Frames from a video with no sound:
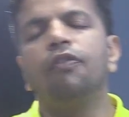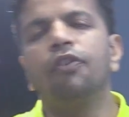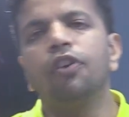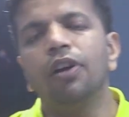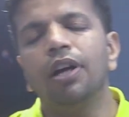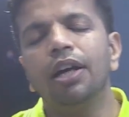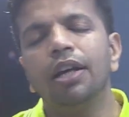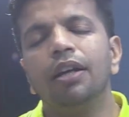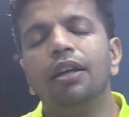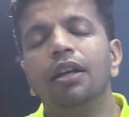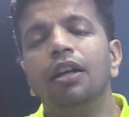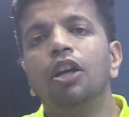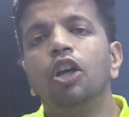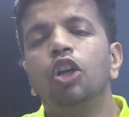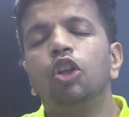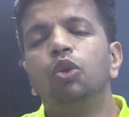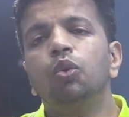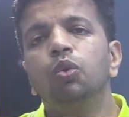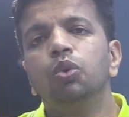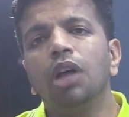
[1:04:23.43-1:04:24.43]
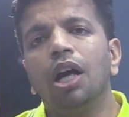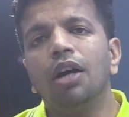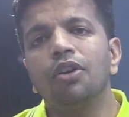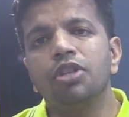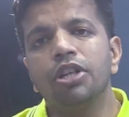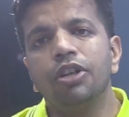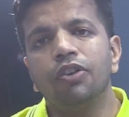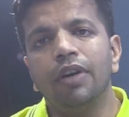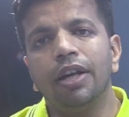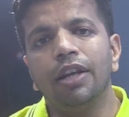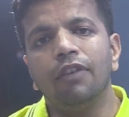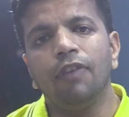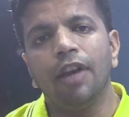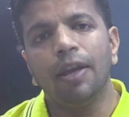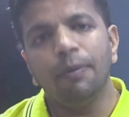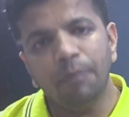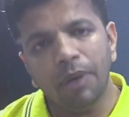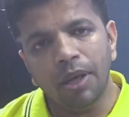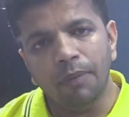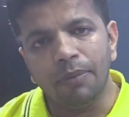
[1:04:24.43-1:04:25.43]
your
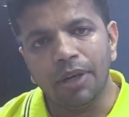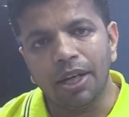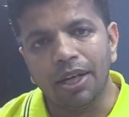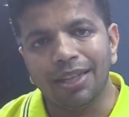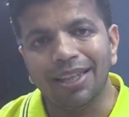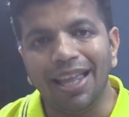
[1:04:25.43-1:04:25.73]
2025 paper.